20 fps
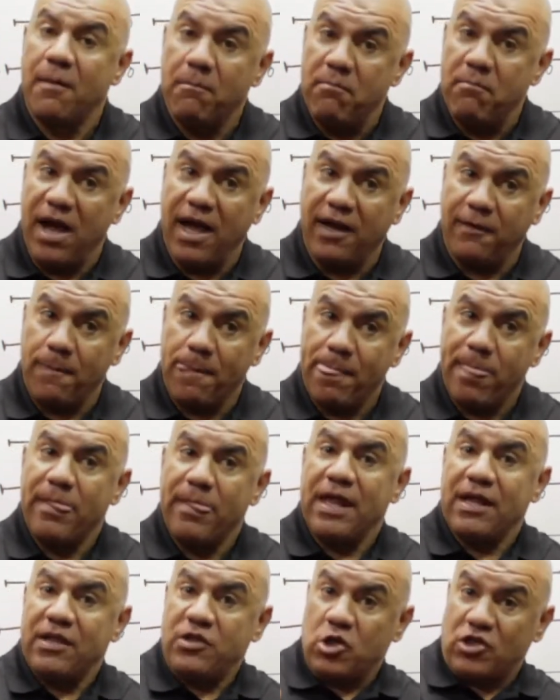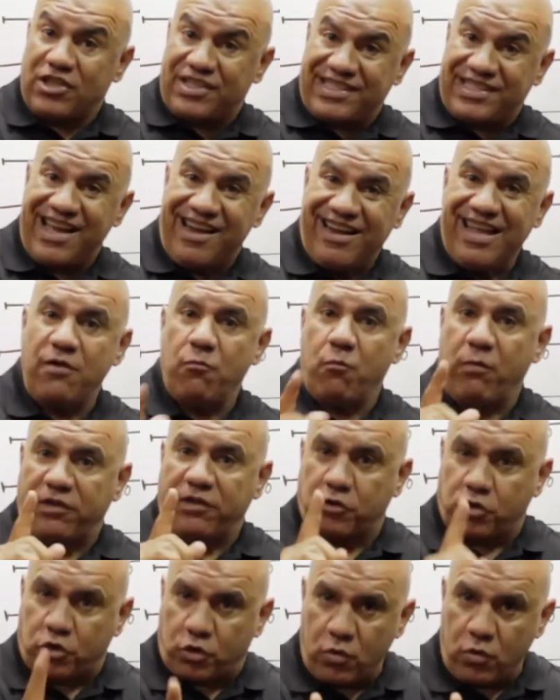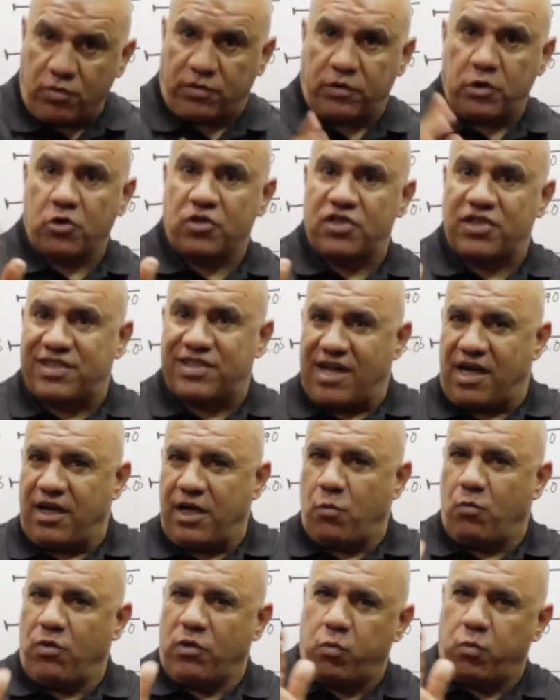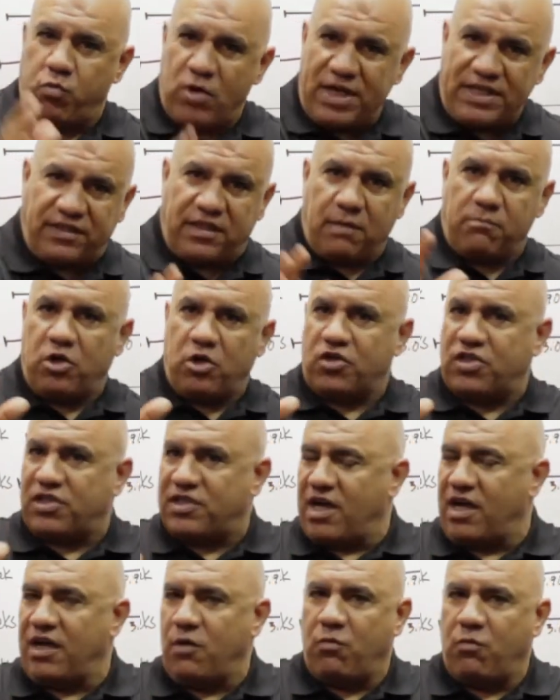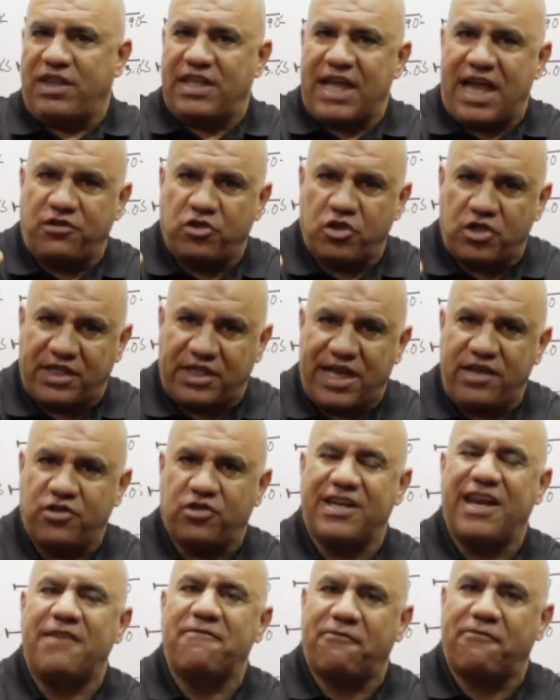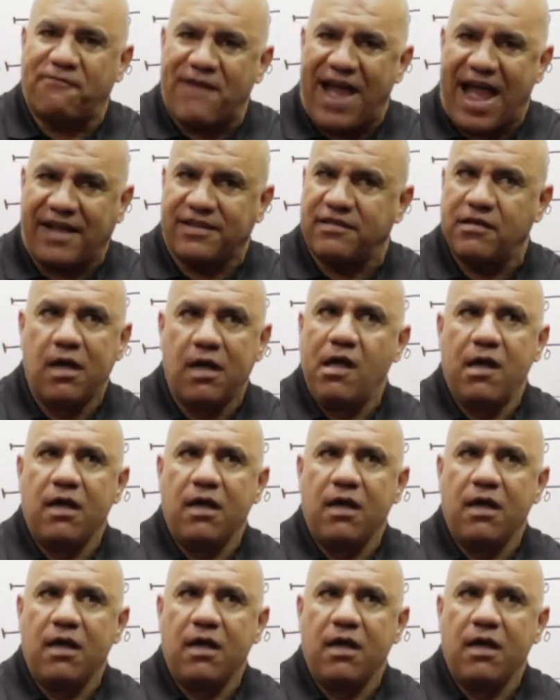But you're selling with truth, you're selling with wisdom, you're selling with education and facts.